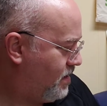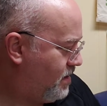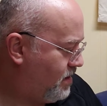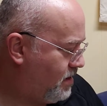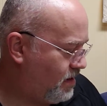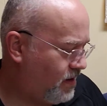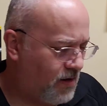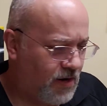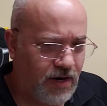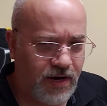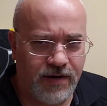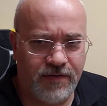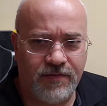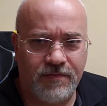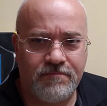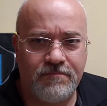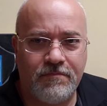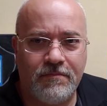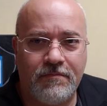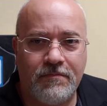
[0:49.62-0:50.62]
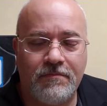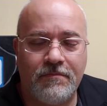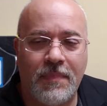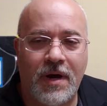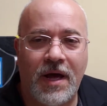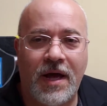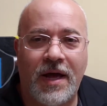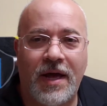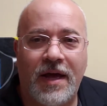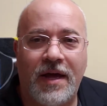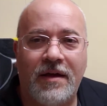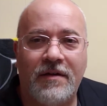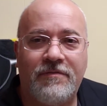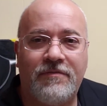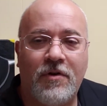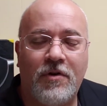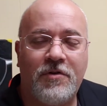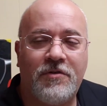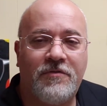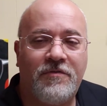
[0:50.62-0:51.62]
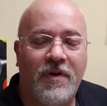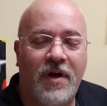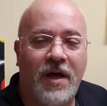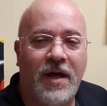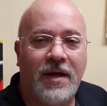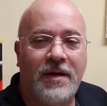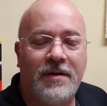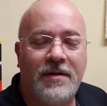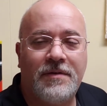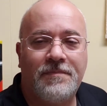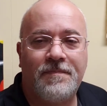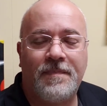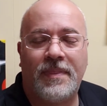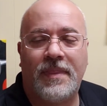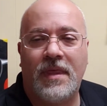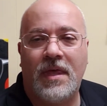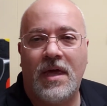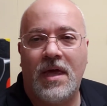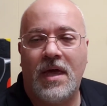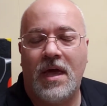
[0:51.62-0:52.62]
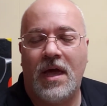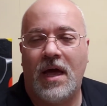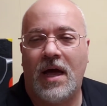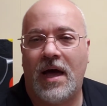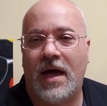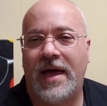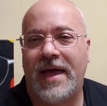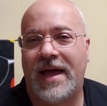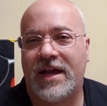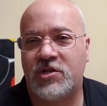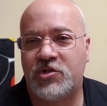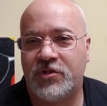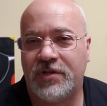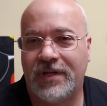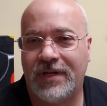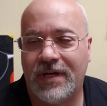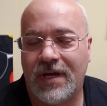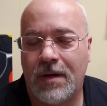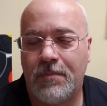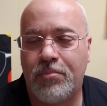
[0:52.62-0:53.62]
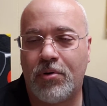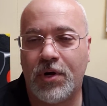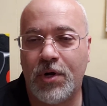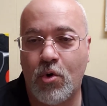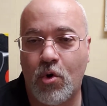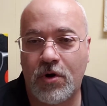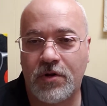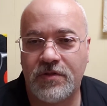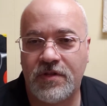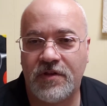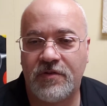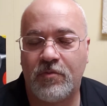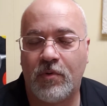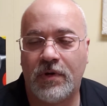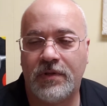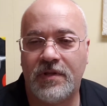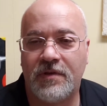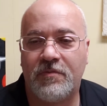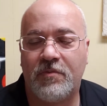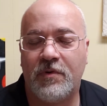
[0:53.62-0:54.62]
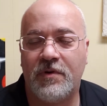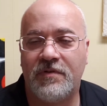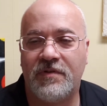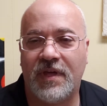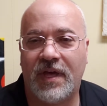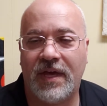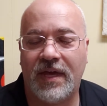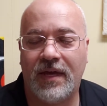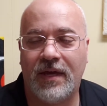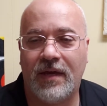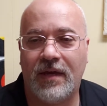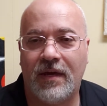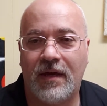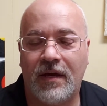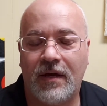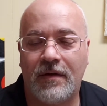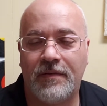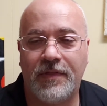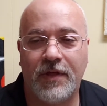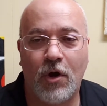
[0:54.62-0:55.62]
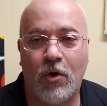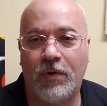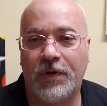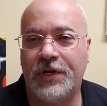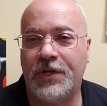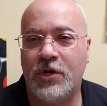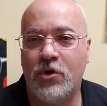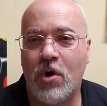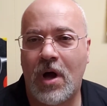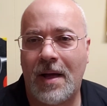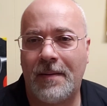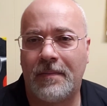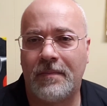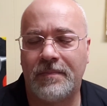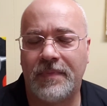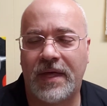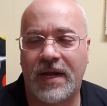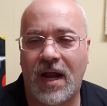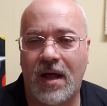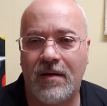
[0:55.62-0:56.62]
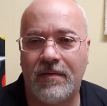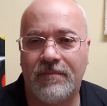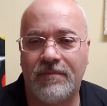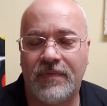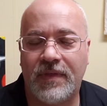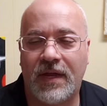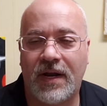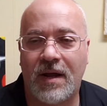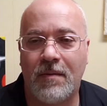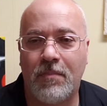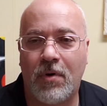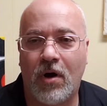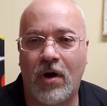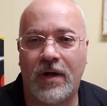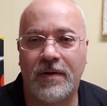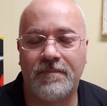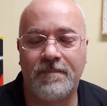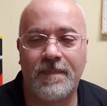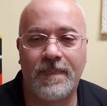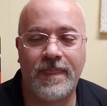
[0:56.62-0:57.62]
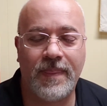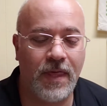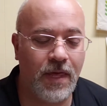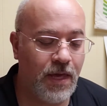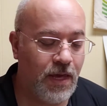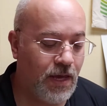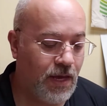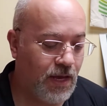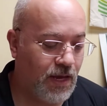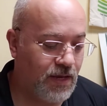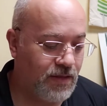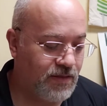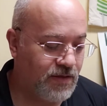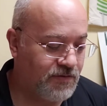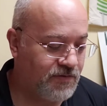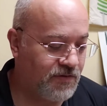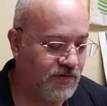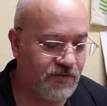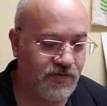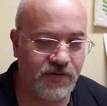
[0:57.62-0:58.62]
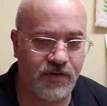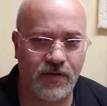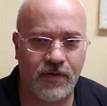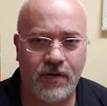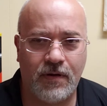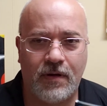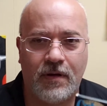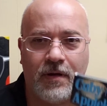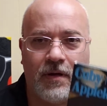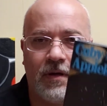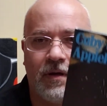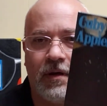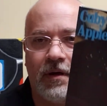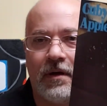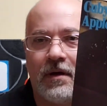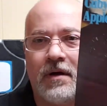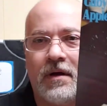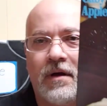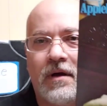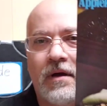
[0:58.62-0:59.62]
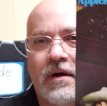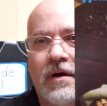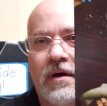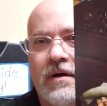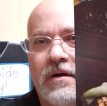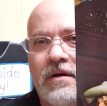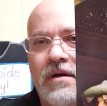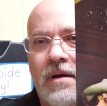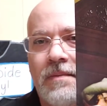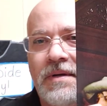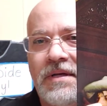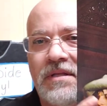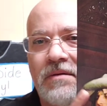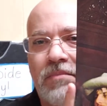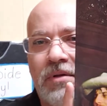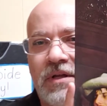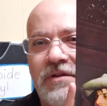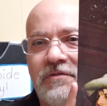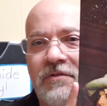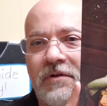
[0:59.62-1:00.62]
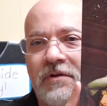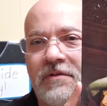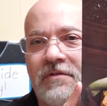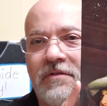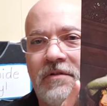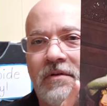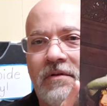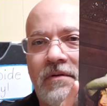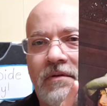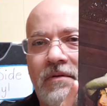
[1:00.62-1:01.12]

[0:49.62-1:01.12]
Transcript: All right, my first find. I actually pre-ordered this one. This was the only new album that I bought. This is Cubby and the Blizzards,